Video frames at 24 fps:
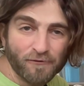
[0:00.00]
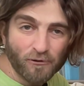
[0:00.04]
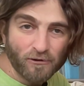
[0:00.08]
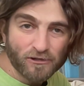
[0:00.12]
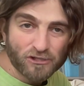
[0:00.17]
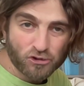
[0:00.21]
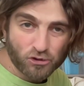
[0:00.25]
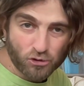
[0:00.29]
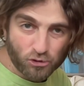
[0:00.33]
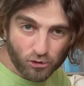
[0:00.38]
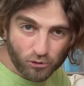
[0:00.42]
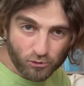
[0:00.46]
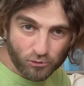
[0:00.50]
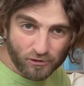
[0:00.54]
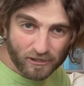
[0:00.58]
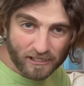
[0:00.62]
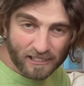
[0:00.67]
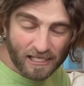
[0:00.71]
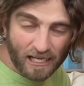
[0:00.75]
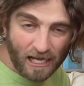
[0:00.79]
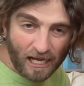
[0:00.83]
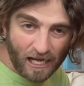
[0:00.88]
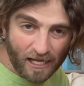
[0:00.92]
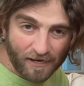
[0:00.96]

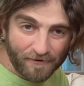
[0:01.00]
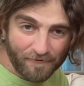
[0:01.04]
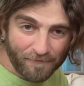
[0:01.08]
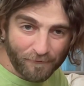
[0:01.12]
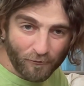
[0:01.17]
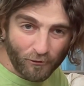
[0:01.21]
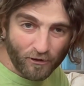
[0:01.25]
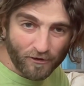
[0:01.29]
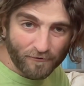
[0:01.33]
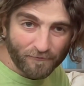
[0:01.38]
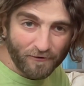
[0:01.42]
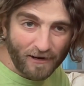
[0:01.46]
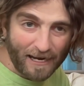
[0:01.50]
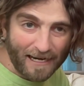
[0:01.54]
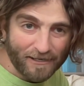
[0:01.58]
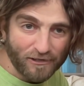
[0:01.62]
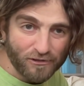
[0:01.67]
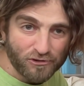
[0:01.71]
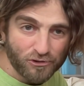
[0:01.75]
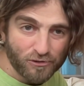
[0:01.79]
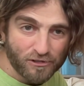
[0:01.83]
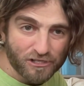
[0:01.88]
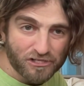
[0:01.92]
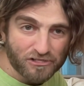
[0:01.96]
Truly unfortified
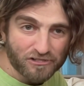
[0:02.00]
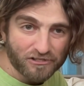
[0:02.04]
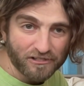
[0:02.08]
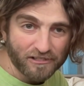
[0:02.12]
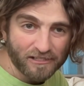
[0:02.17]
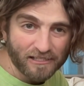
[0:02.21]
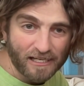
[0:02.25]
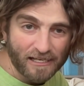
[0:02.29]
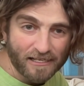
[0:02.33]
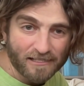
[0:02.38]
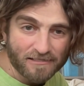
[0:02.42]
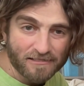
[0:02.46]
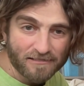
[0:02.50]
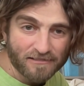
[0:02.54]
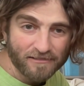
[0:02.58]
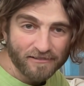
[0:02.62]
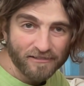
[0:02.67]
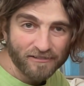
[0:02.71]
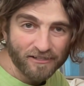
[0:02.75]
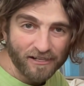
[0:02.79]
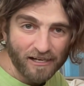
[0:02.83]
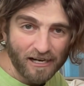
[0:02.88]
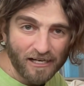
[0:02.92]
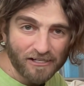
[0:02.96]
nutritional yeast.
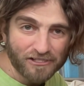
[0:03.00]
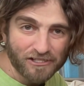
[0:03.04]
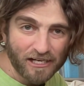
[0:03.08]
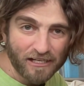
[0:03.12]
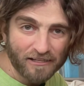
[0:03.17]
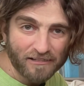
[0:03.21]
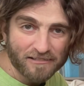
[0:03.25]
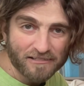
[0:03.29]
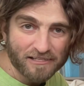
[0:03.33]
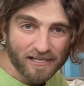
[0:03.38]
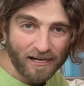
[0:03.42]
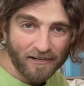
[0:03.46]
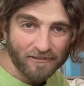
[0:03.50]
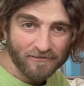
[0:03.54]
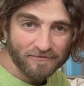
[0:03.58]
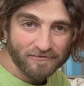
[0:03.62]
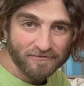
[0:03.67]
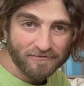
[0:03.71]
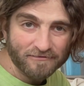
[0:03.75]
You gotta check this out.